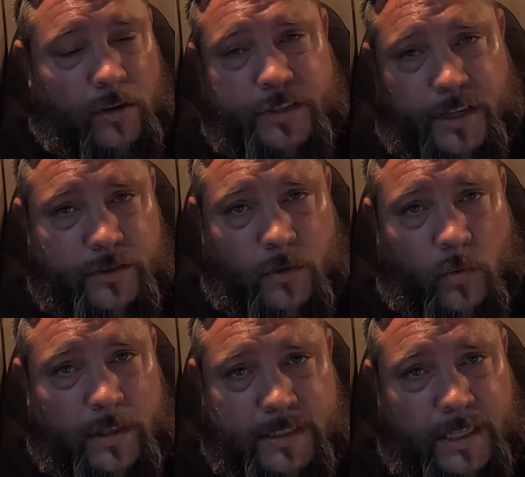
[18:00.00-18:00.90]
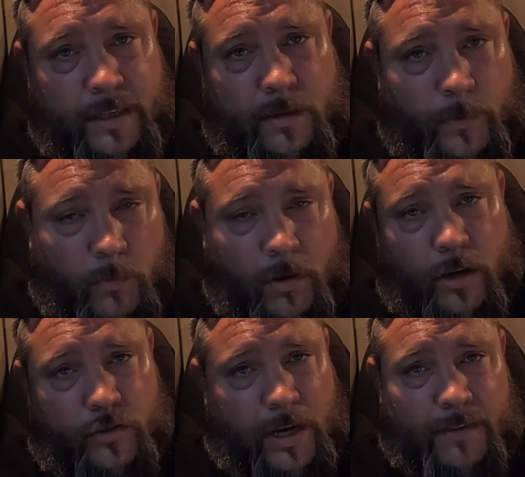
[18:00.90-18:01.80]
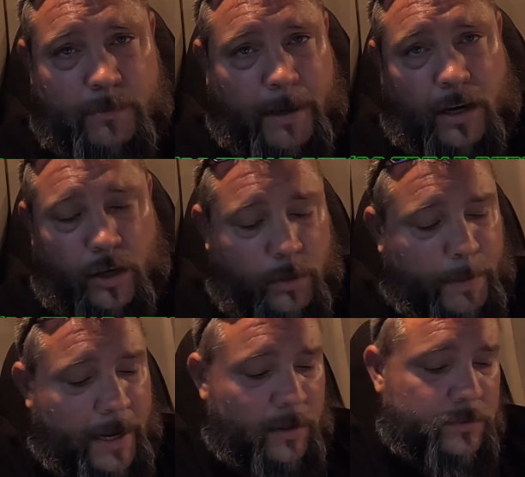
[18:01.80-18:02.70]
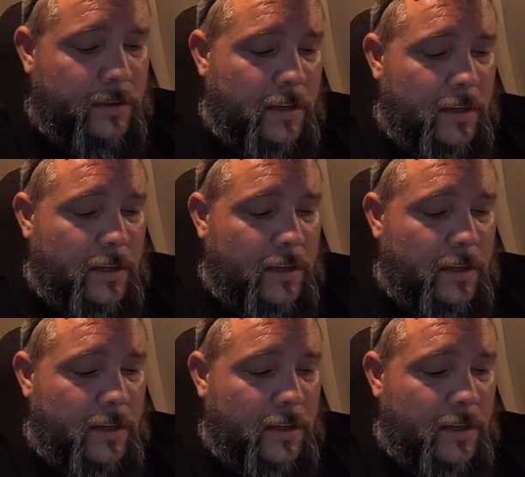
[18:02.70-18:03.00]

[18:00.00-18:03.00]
our steers at 110 and we run our drives about 100 pounds.